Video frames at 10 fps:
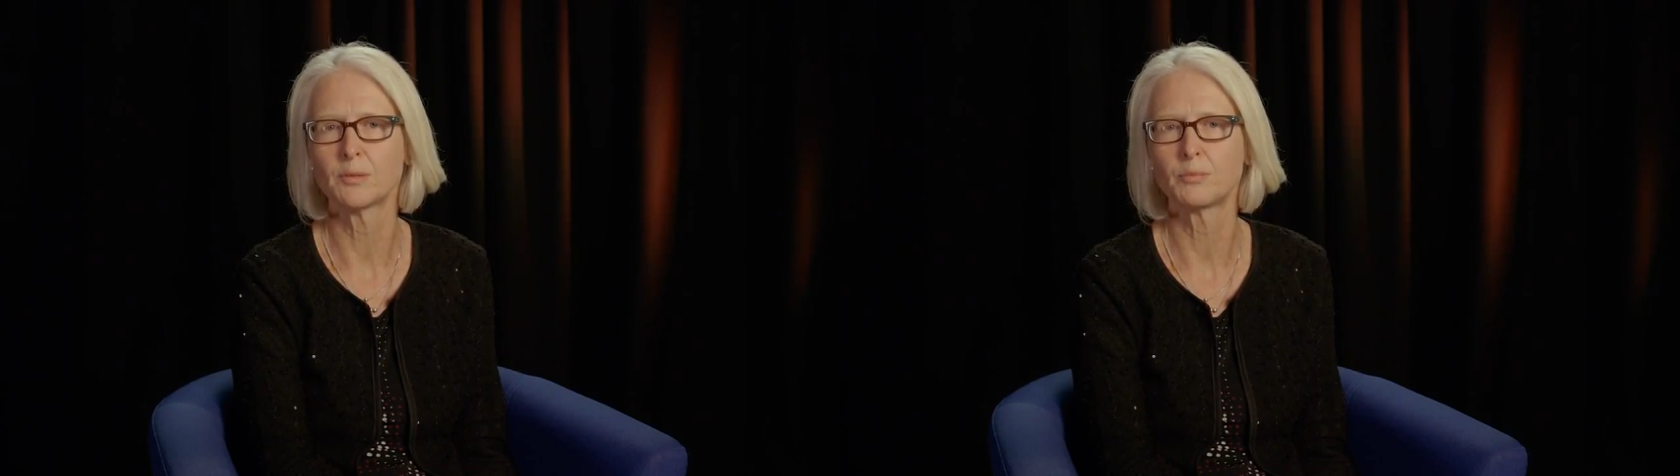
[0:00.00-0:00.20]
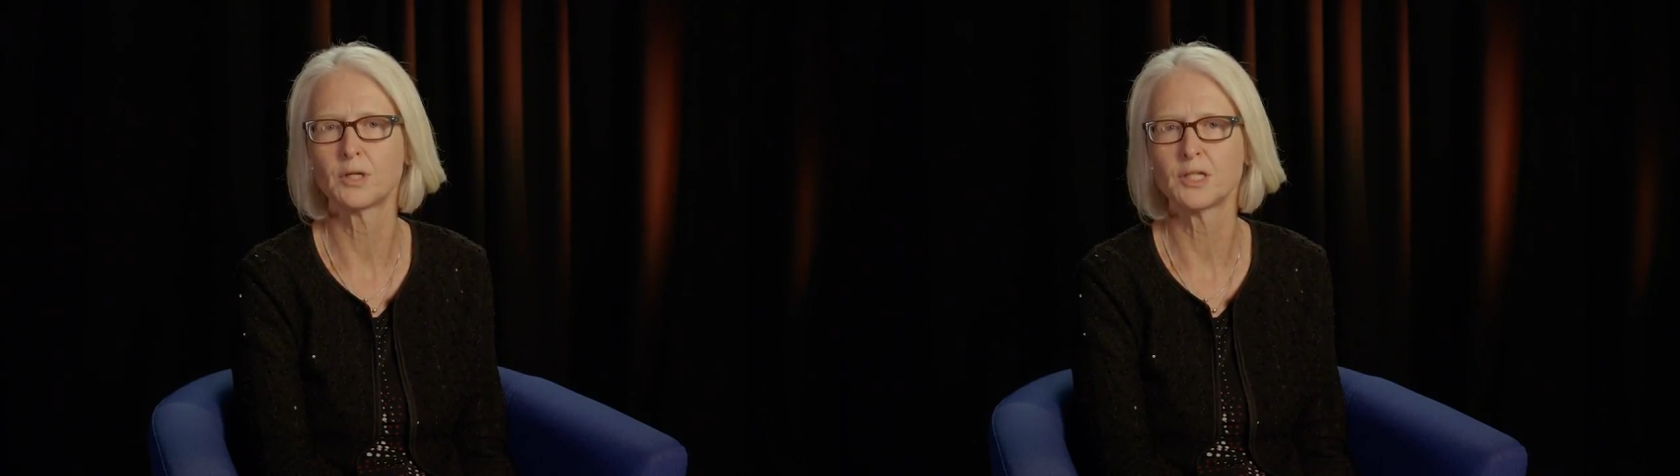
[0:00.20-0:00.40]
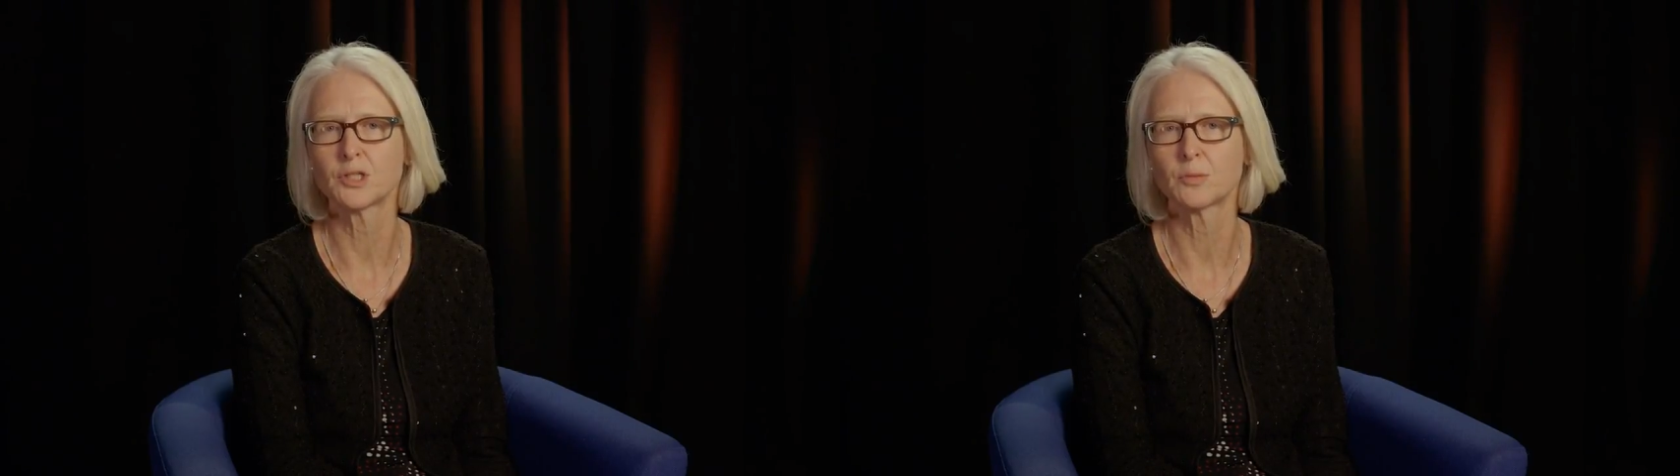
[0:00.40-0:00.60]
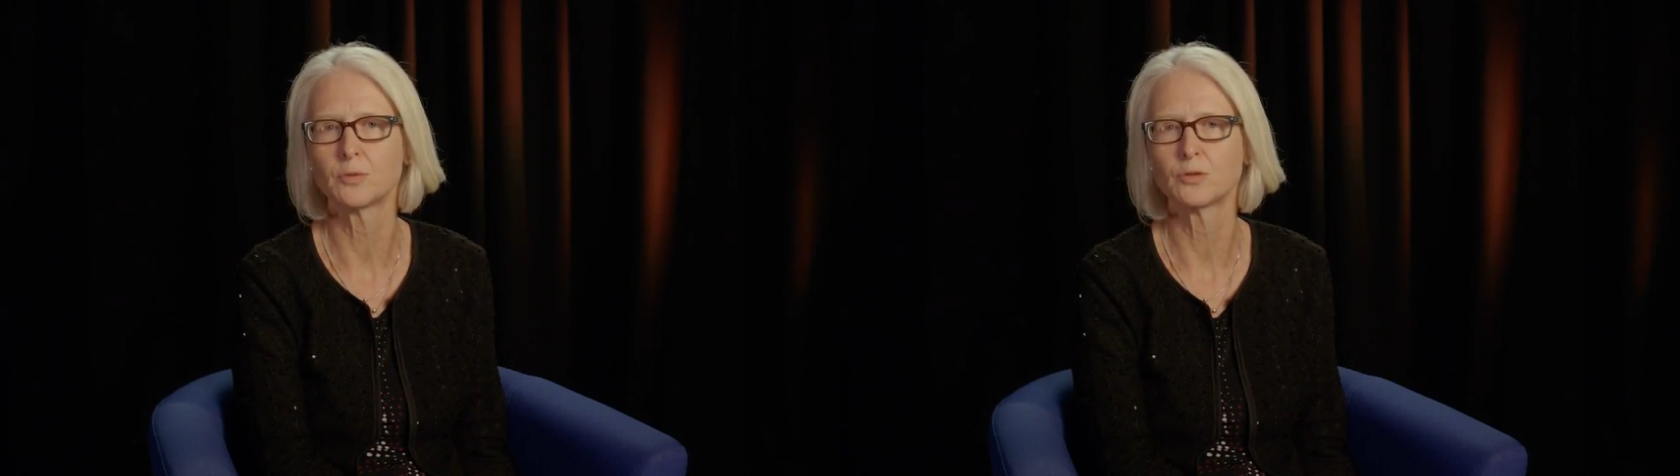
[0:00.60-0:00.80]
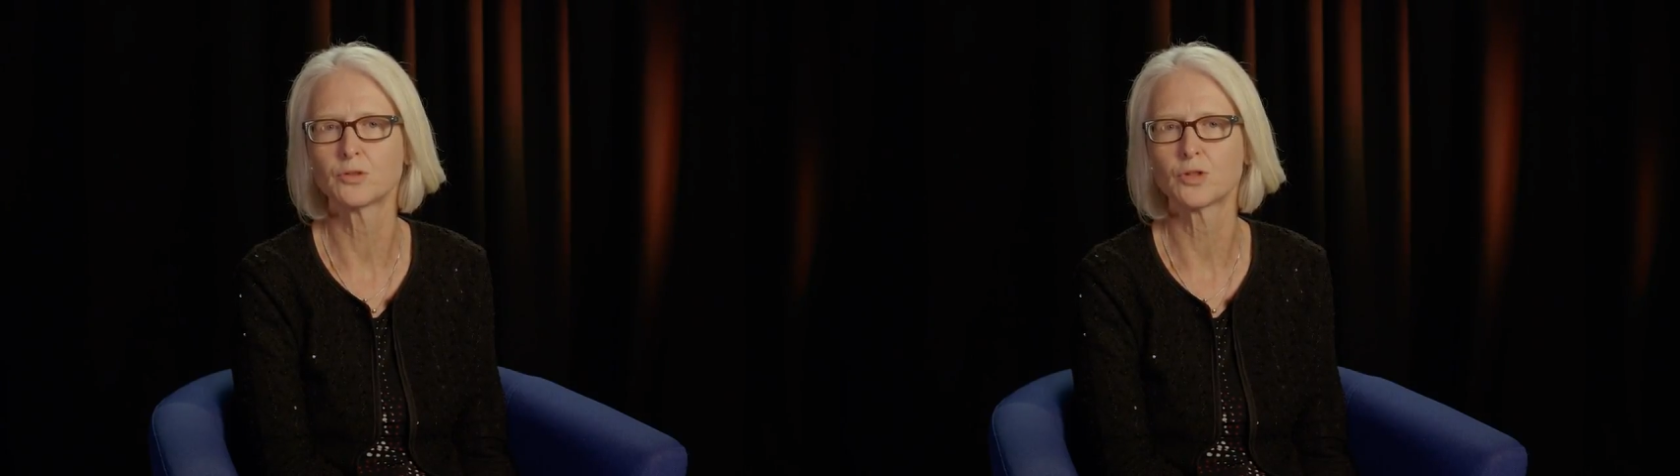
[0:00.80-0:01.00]
the
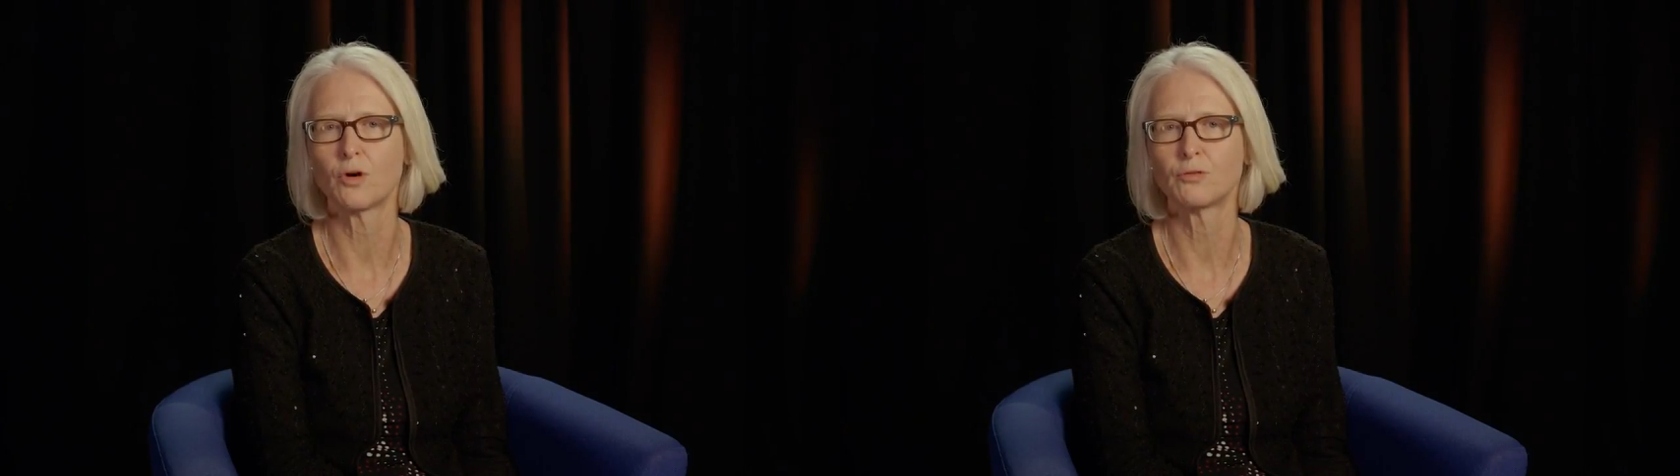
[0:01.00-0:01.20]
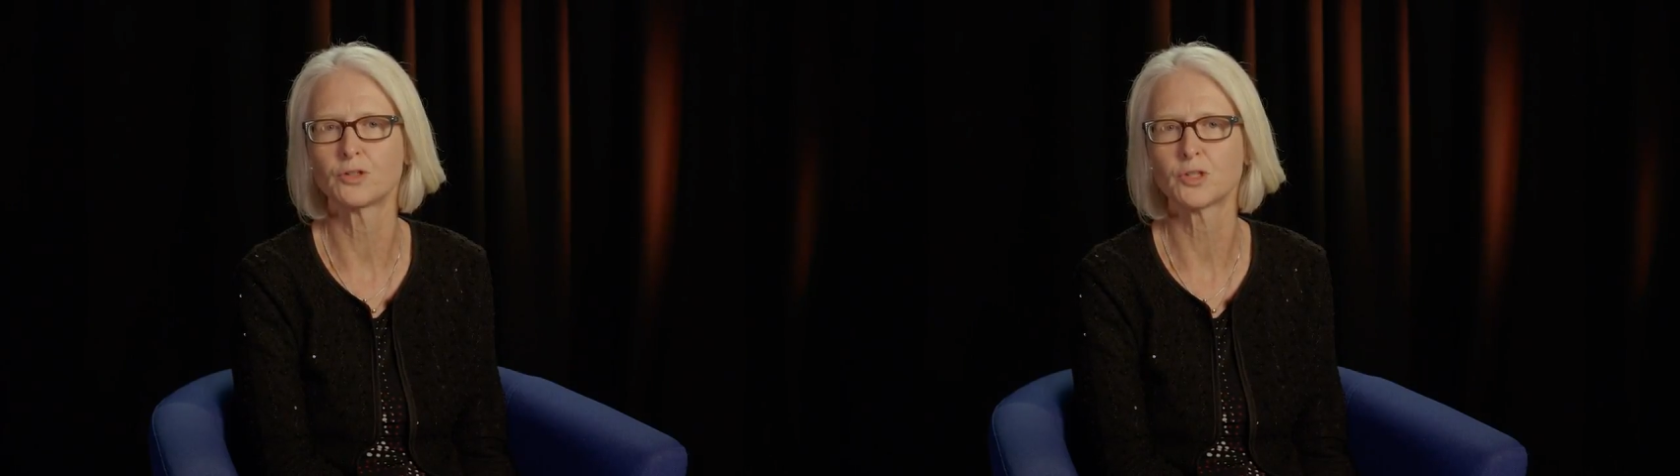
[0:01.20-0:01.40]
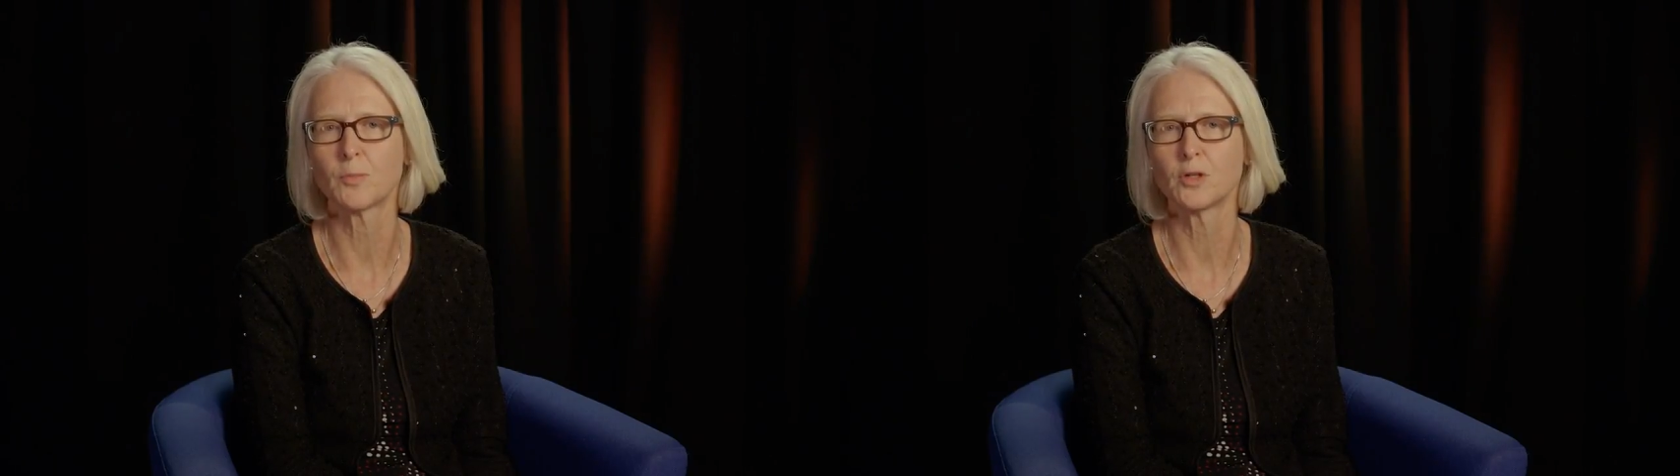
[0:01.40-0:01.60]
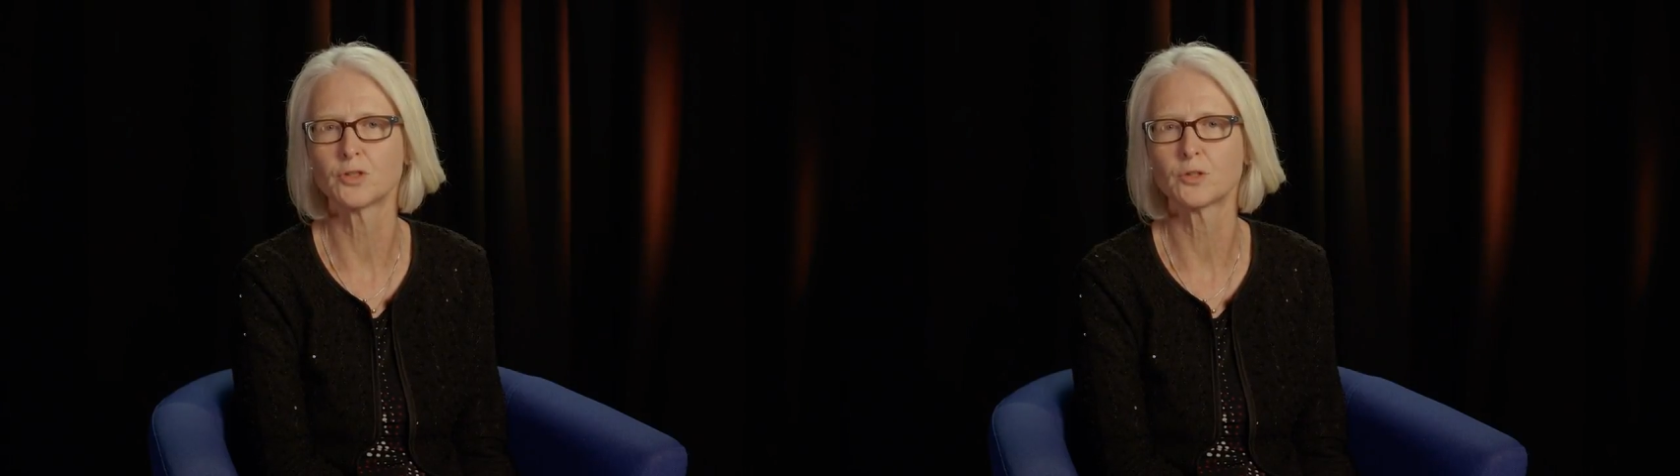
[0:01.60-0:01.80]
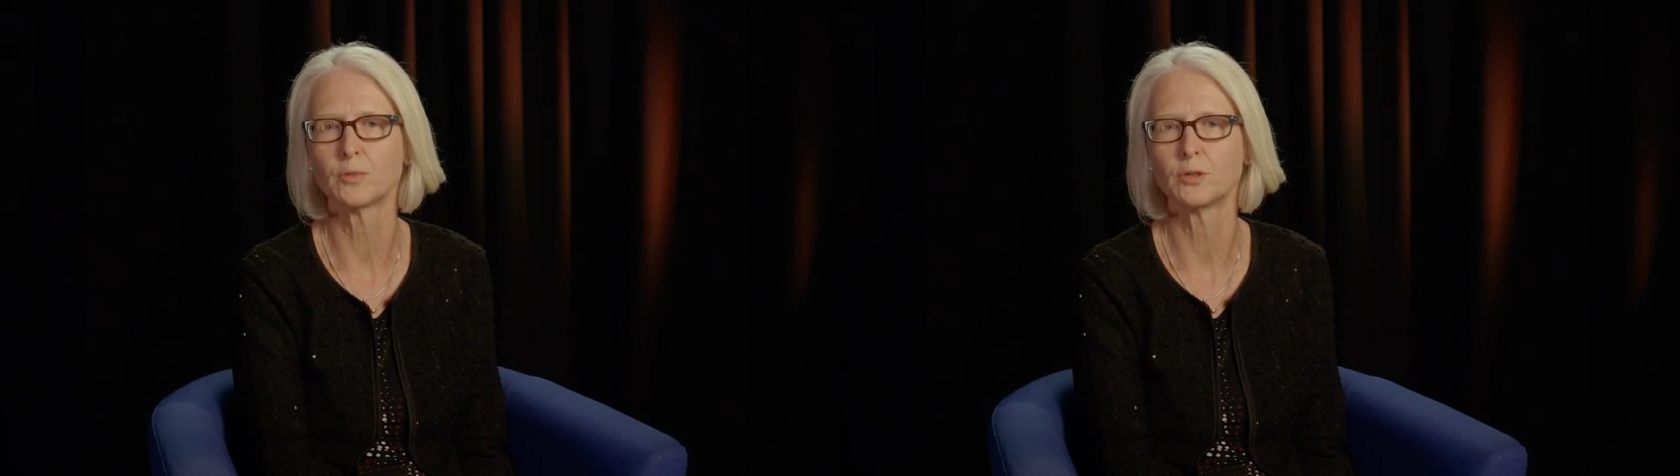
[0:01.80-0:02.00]
Principles of
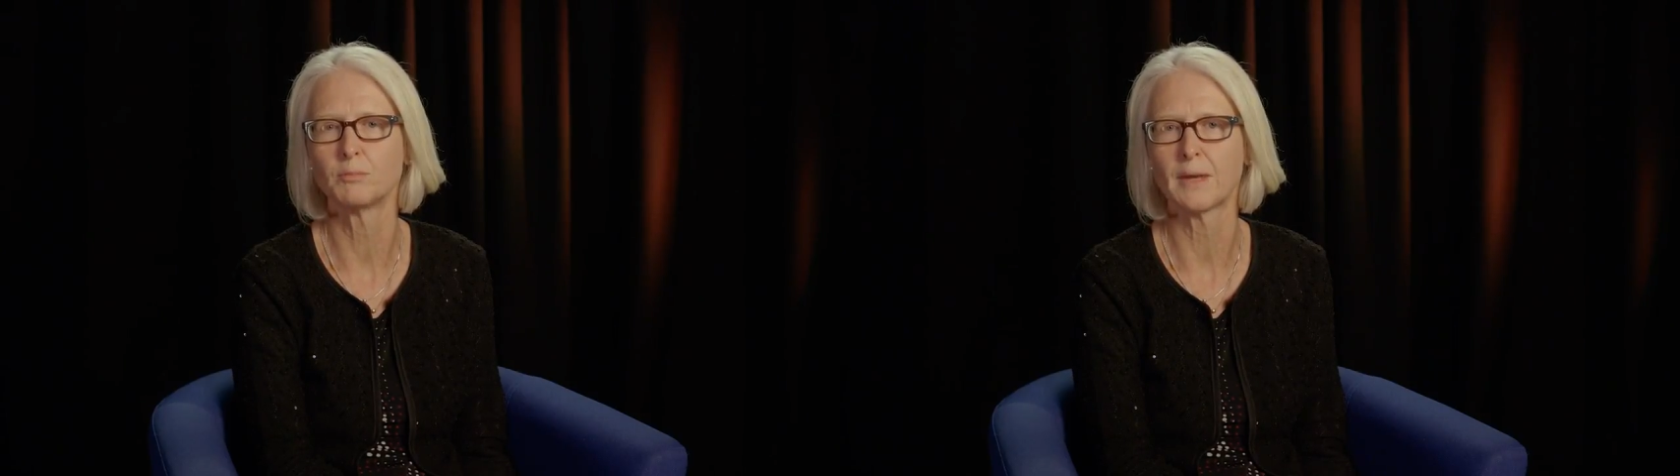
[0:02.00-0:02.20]
Responsible